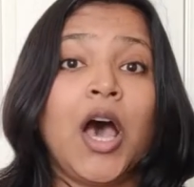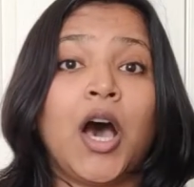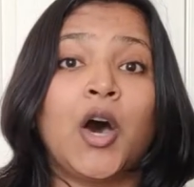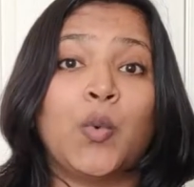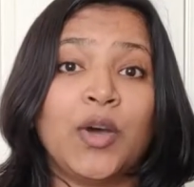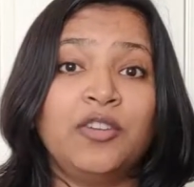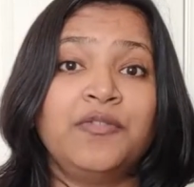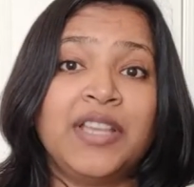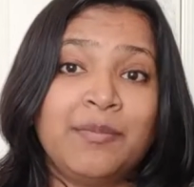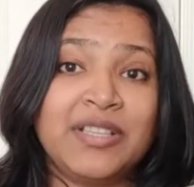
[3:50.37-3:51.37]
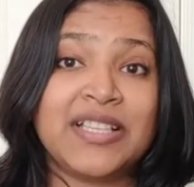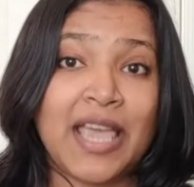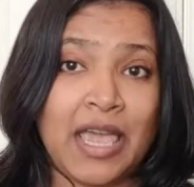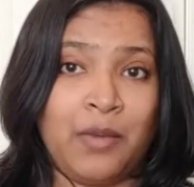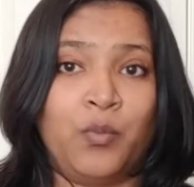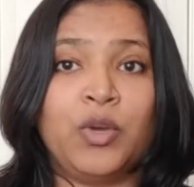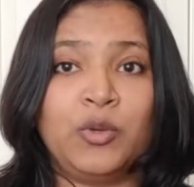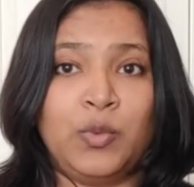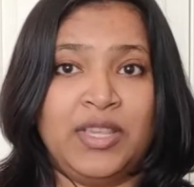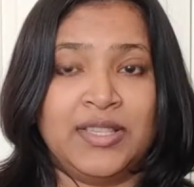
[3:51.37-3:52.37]
One of them is
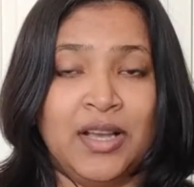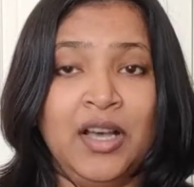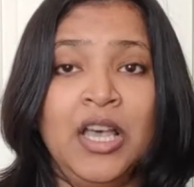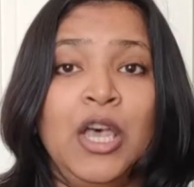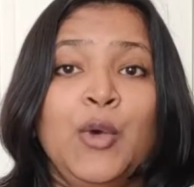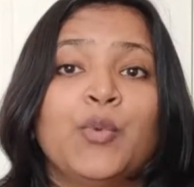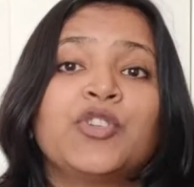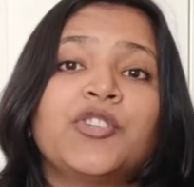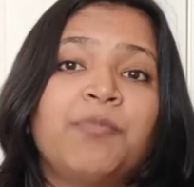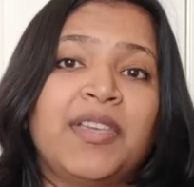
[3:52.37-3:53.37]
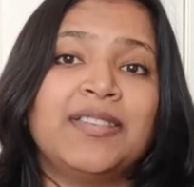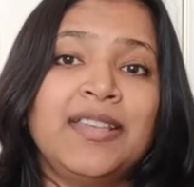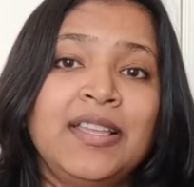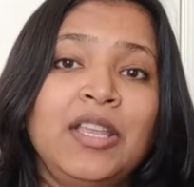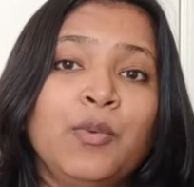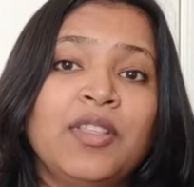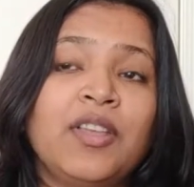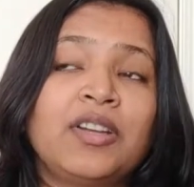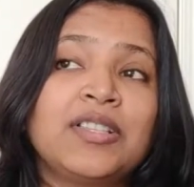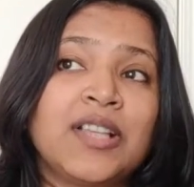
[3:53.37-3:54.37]
M1 visa, which is basically when
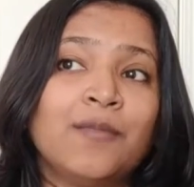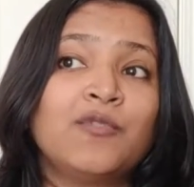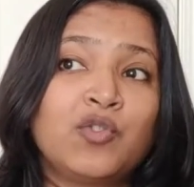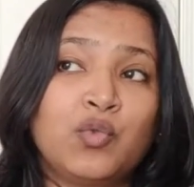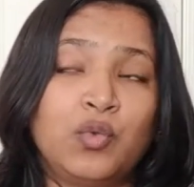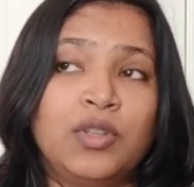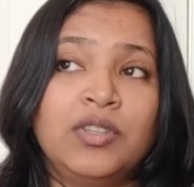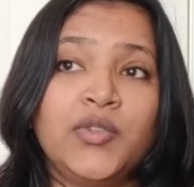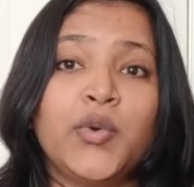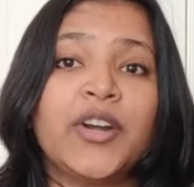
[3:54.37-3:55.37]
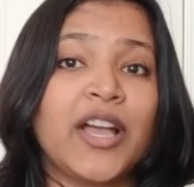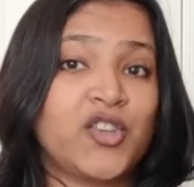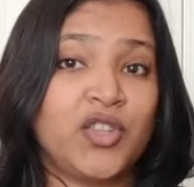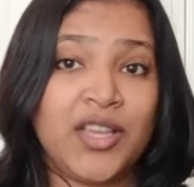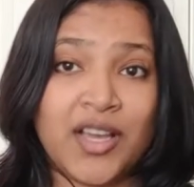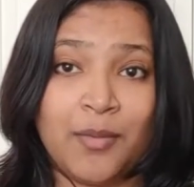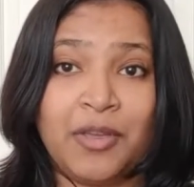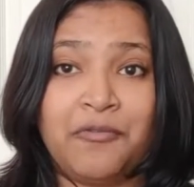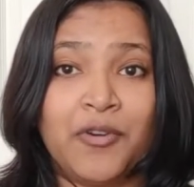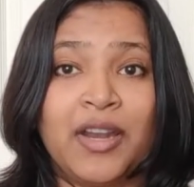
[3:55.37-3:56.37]
there are some students who are actually
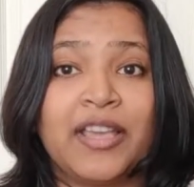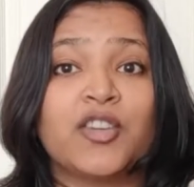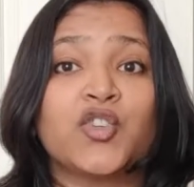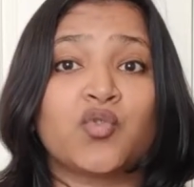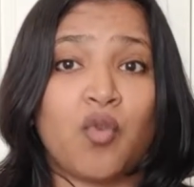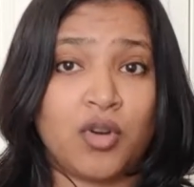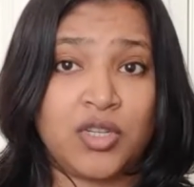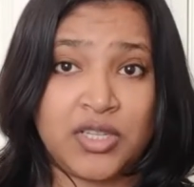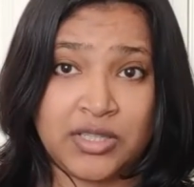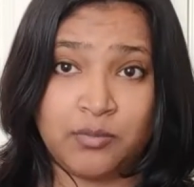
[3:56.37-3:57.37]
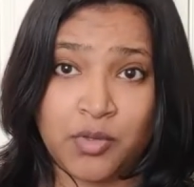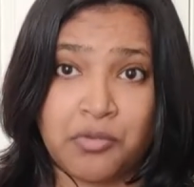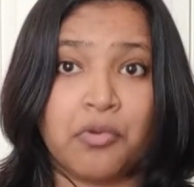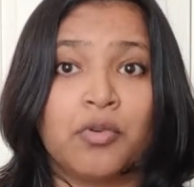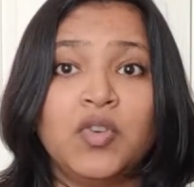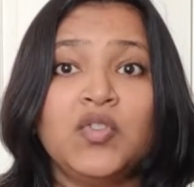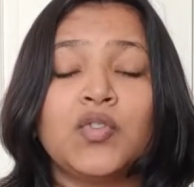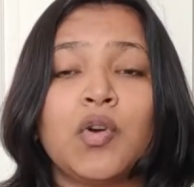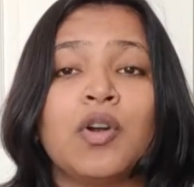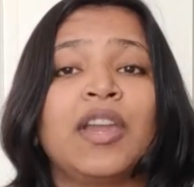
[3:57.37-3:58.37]
coming for like a short-term
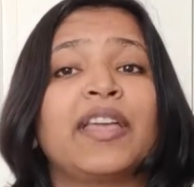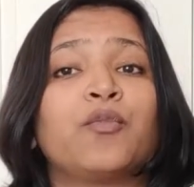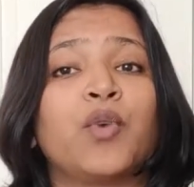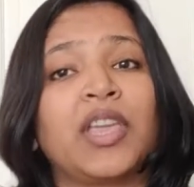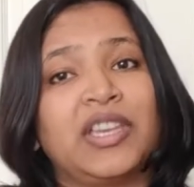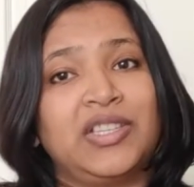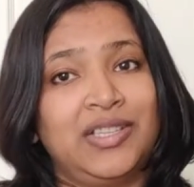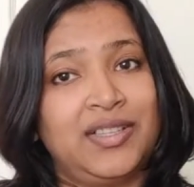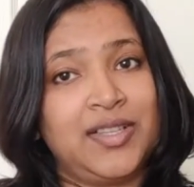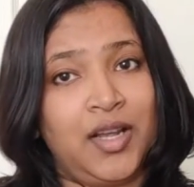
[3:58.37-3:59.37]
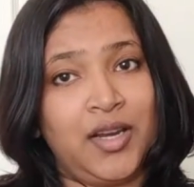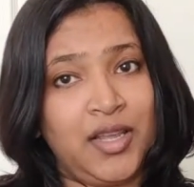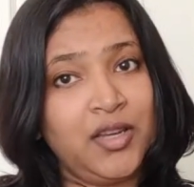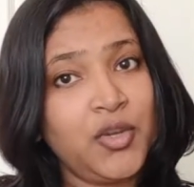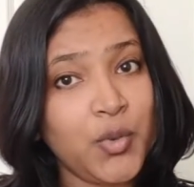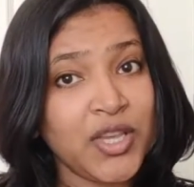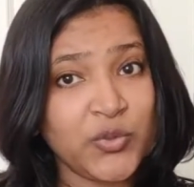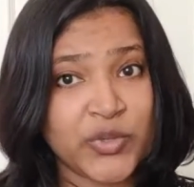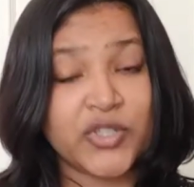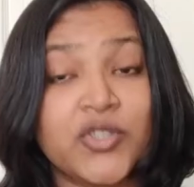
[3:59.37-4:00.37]
course or like a vocational study in
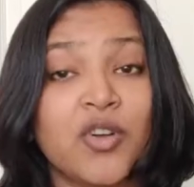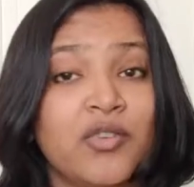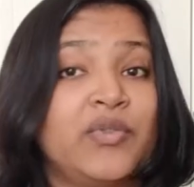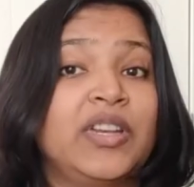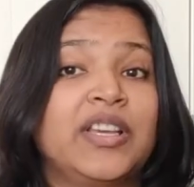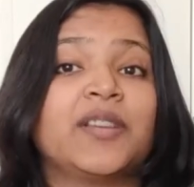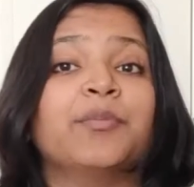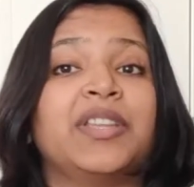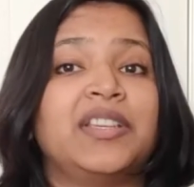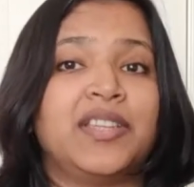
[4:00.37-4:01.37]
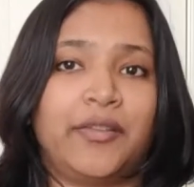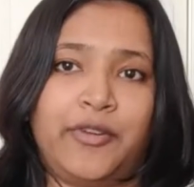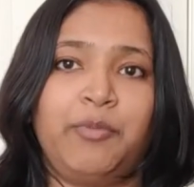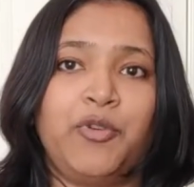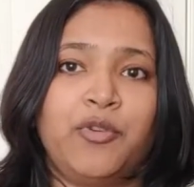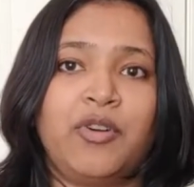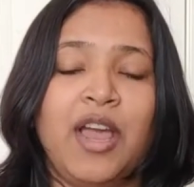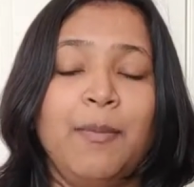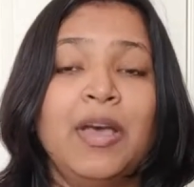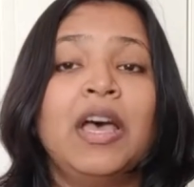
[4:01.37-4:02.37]
US, is not really a complete degree
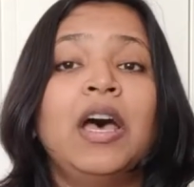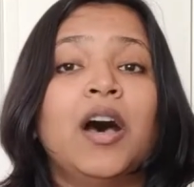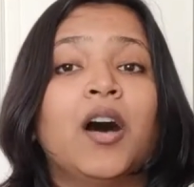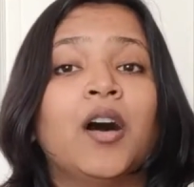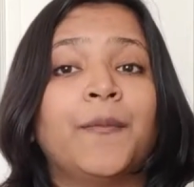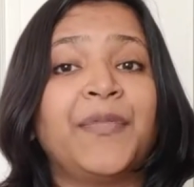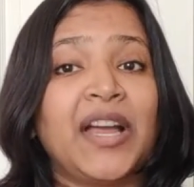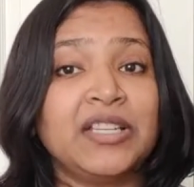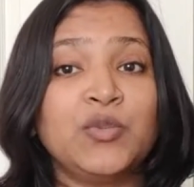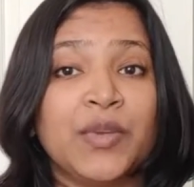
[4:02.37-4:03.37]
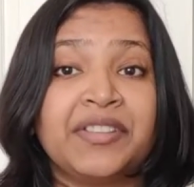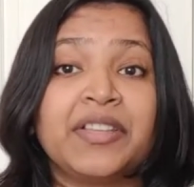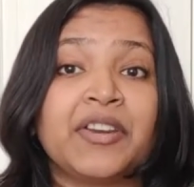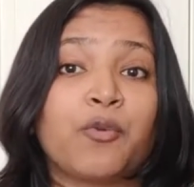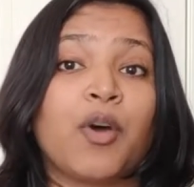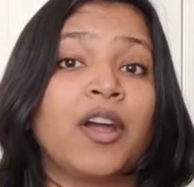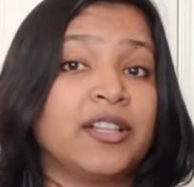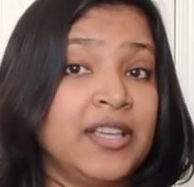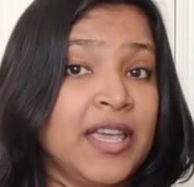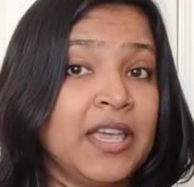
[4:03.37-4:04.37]
program. That is when they
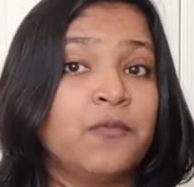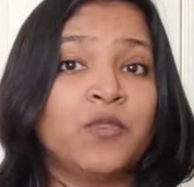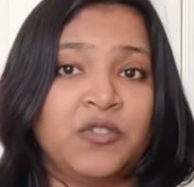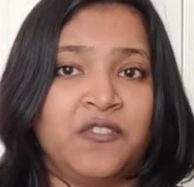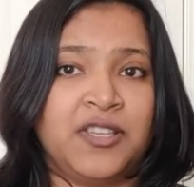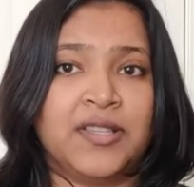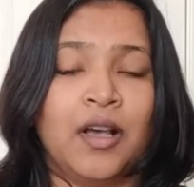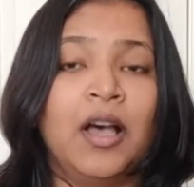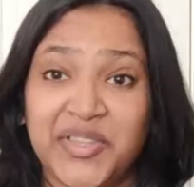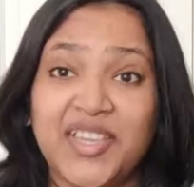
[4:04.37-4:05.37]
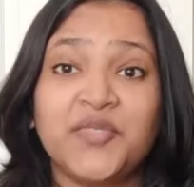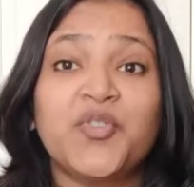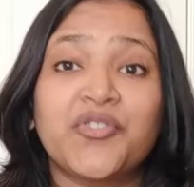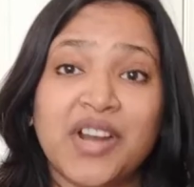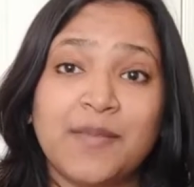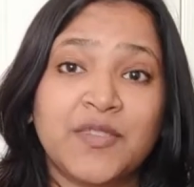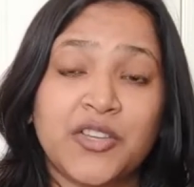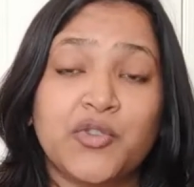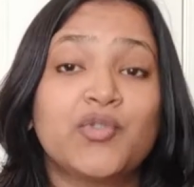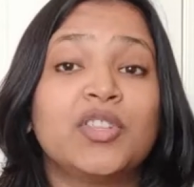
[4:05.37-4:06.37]
require the M1 visa. These programs
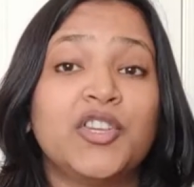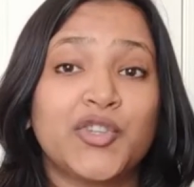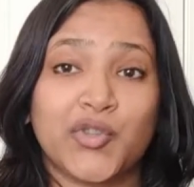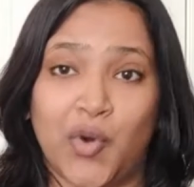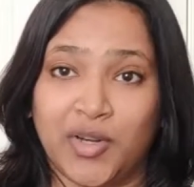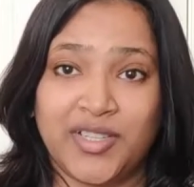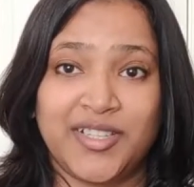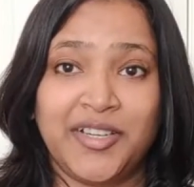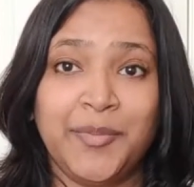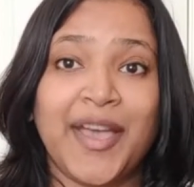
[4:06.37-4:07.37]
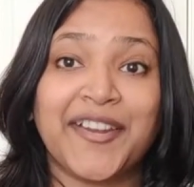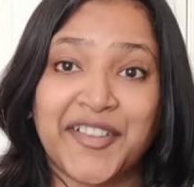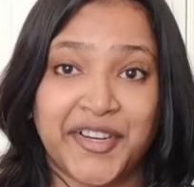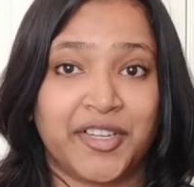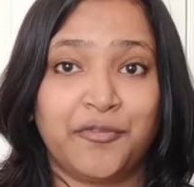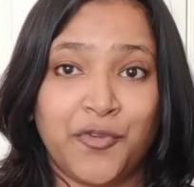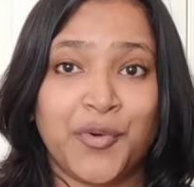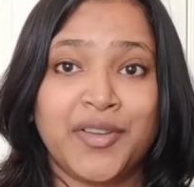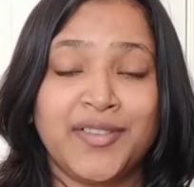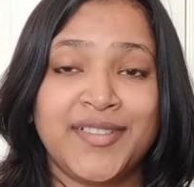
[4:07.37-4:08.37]
are usually short-term and
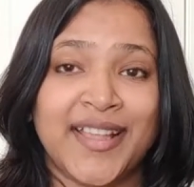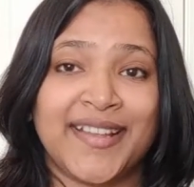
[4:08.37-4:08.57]
career-focused.